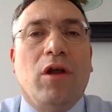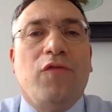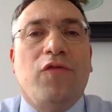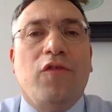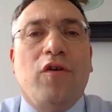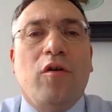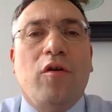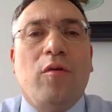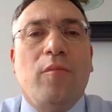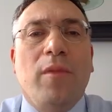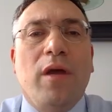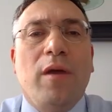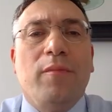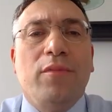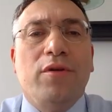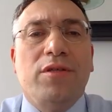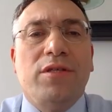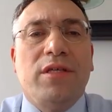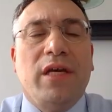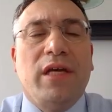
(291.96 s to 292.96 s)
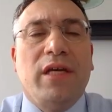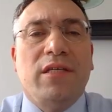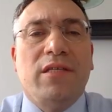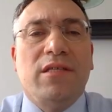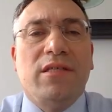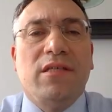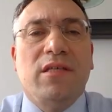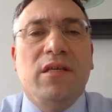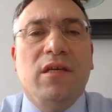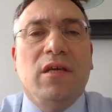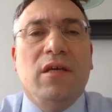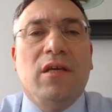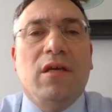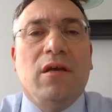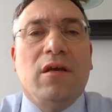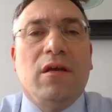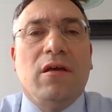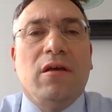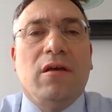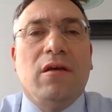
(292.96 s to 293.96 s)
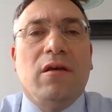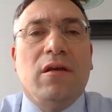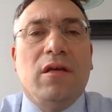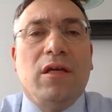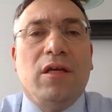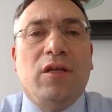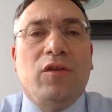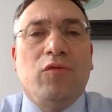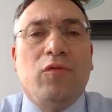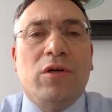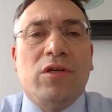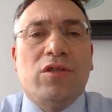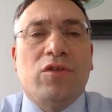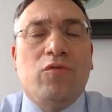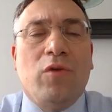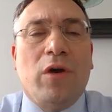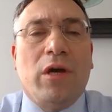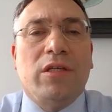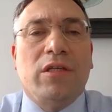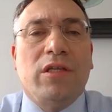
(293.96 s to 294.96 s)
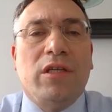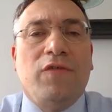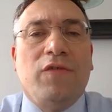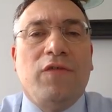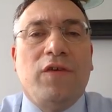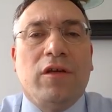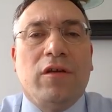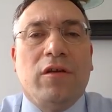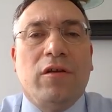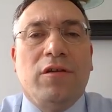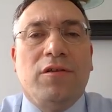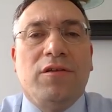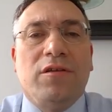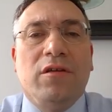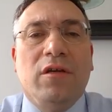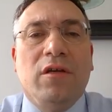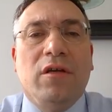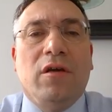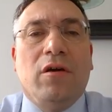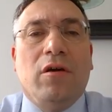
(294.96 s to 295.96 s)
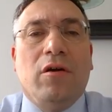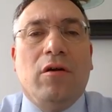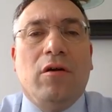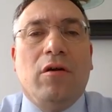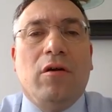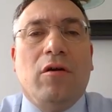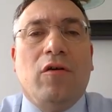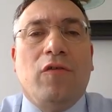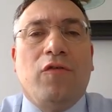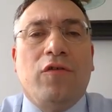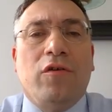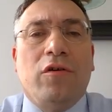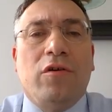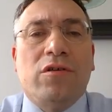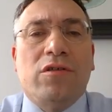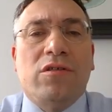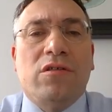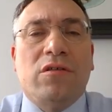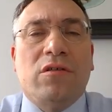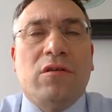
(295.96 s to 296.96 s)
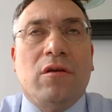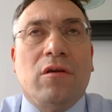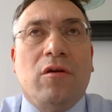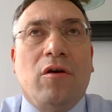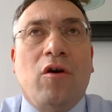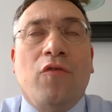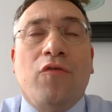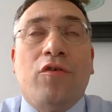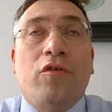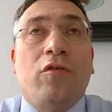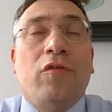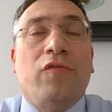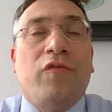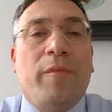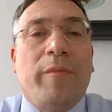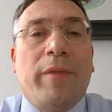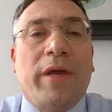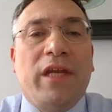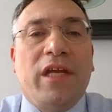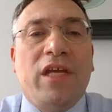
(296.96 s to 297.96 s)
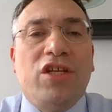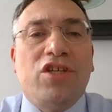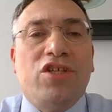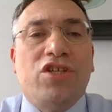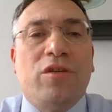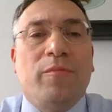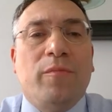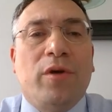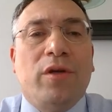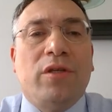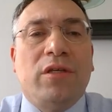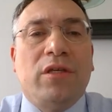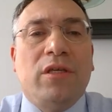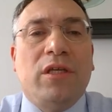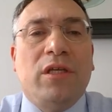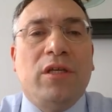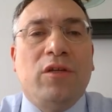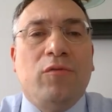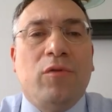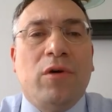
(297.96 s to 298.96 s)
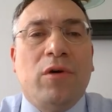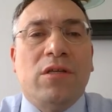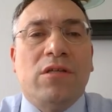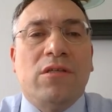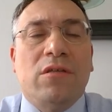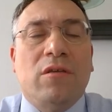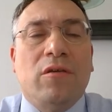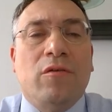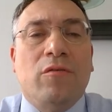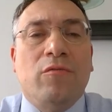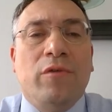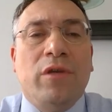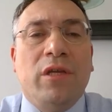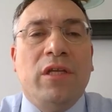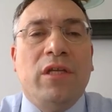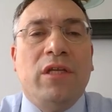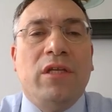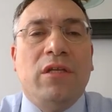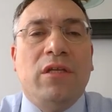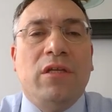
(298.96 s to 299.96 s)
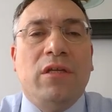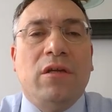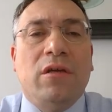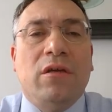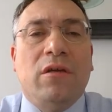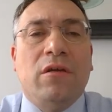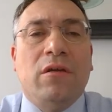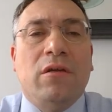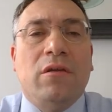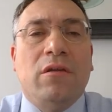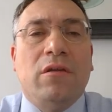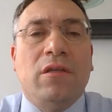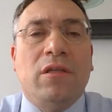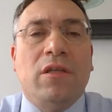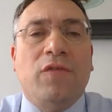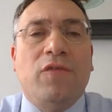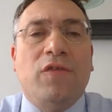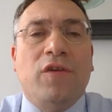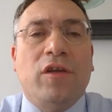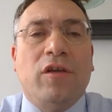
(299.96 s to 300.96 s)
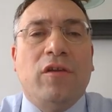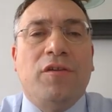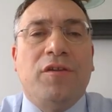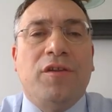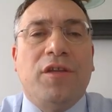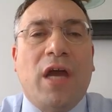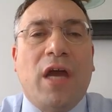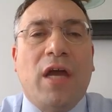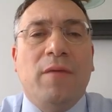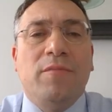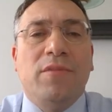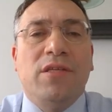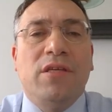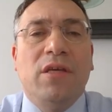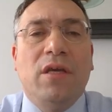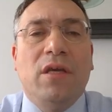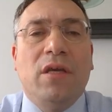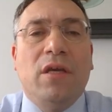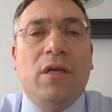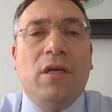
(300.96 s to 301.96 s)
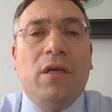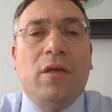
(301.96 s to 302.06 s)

Well, for member states, uh, it was quite difficult. Of course, overall they managed, but it was really uh, difficult times